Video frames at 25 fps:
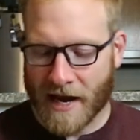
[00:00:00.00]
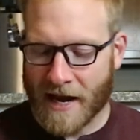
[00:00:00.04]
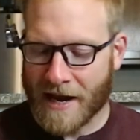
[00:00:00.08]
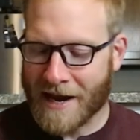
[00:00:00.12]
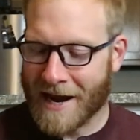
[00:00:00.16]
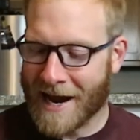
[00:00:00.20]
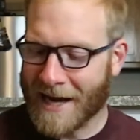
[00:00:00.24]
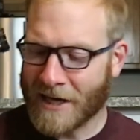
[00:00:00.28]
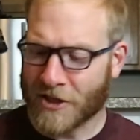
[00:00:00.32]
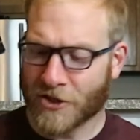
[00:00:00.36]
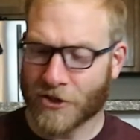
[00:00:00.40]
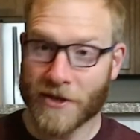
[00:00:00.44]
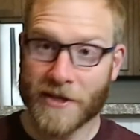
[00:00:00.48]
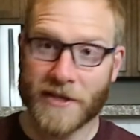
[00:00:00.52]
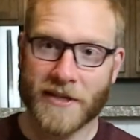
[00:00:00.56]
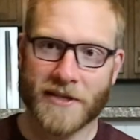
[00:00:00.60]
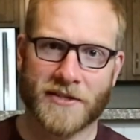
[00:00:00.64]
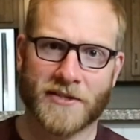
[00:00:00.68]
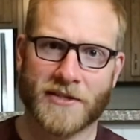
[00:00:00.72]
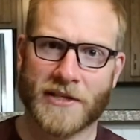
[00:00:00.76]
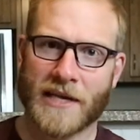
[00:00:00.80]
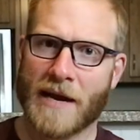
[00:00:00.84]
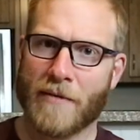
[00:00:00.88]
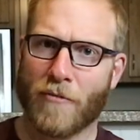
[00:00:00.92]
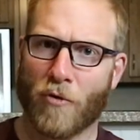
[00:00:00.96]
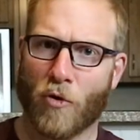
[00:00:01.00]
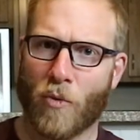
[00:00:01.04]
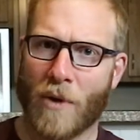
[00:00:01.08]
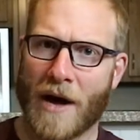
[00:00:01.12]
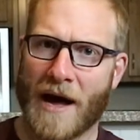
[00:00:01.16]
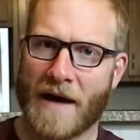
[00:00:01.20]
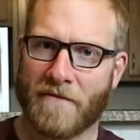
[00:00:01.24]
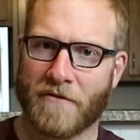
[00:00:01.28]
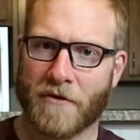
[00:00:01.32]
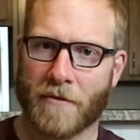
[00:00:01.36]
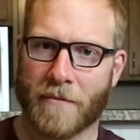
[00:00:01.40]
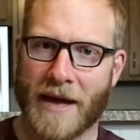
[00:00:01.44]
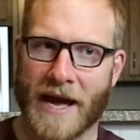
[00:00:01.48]
and actually the CYMA
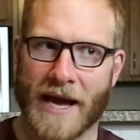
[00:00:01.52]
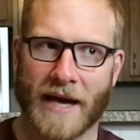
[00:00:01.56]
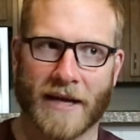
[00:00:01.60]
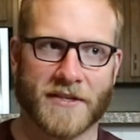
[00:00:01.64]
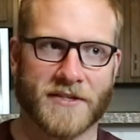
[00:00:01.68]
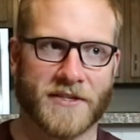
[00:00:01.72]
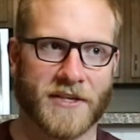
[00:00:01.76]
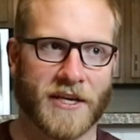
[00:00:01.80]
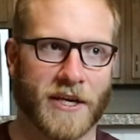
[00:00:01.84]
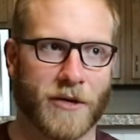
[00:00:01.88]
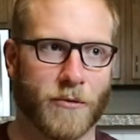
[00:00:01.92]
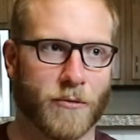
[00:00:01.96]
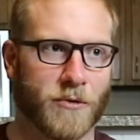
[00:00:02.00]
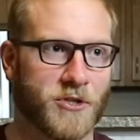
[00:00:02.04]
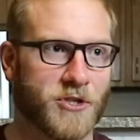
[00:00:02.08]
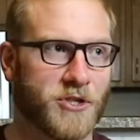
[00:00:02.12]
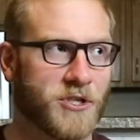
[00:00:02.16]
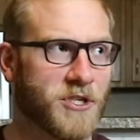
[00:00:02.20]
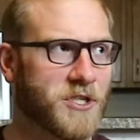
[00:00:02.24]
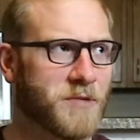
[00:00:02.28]
Waffle magazine, which,